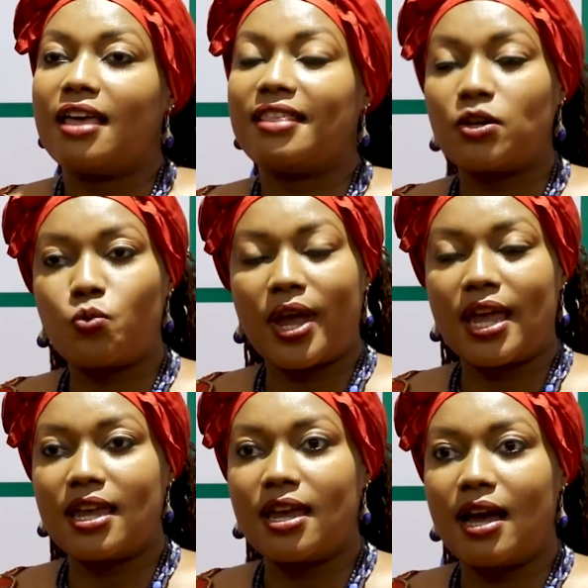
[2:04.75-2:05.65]
That
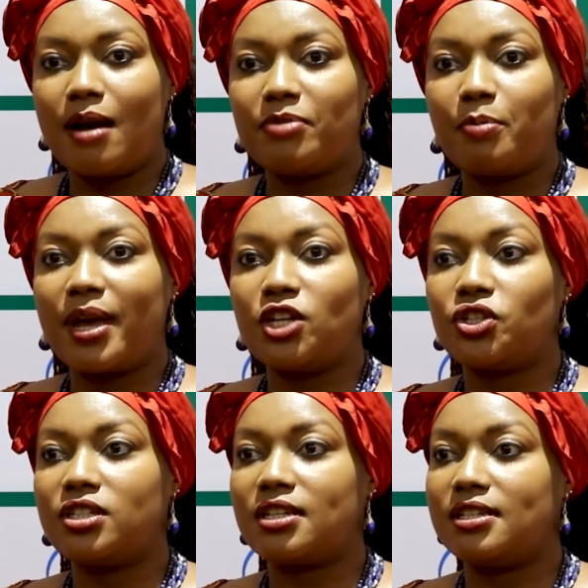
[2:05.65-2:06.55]
way the
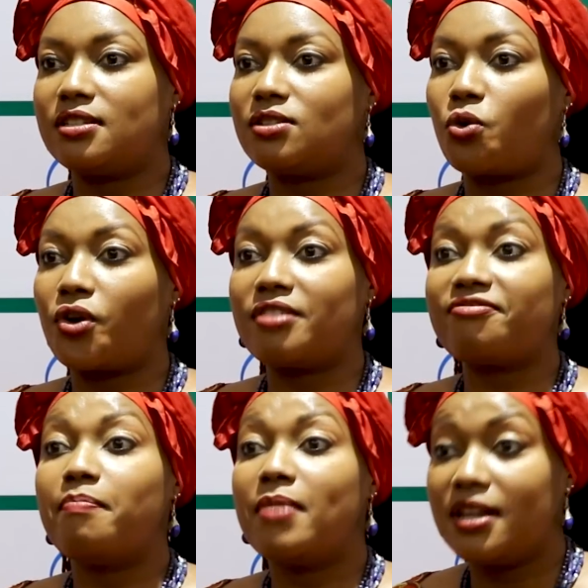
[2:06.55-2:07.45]
patient is already
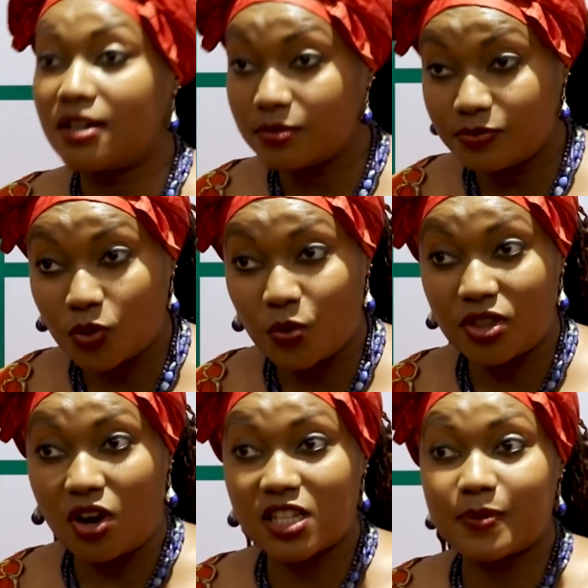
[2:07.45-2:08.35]
familiar
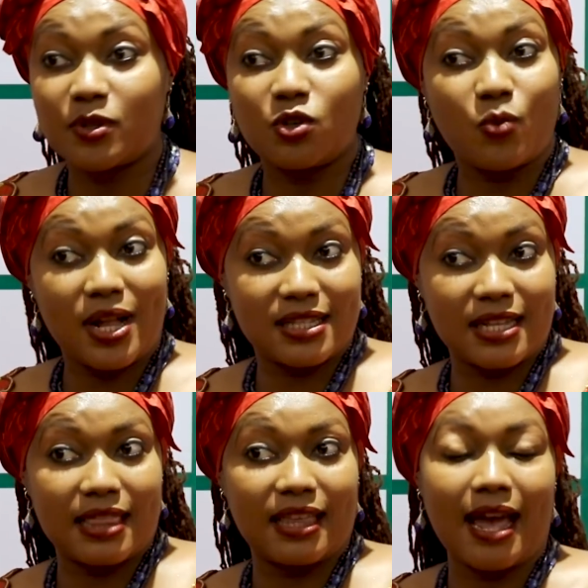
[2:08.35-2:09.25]
with the hospital whilst
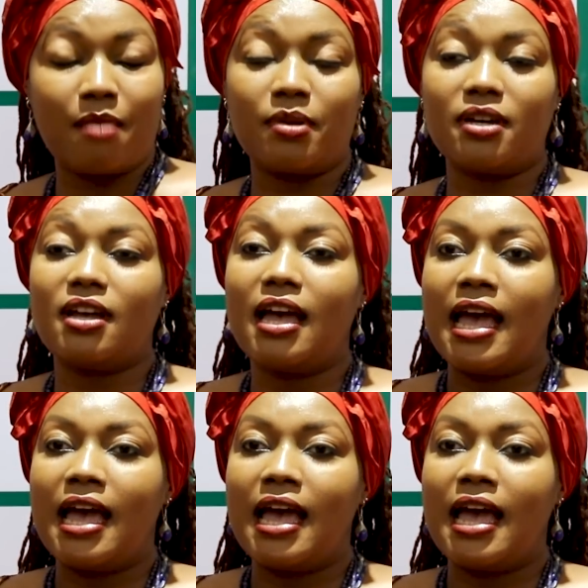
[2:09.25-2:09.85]
they're in the Gambia.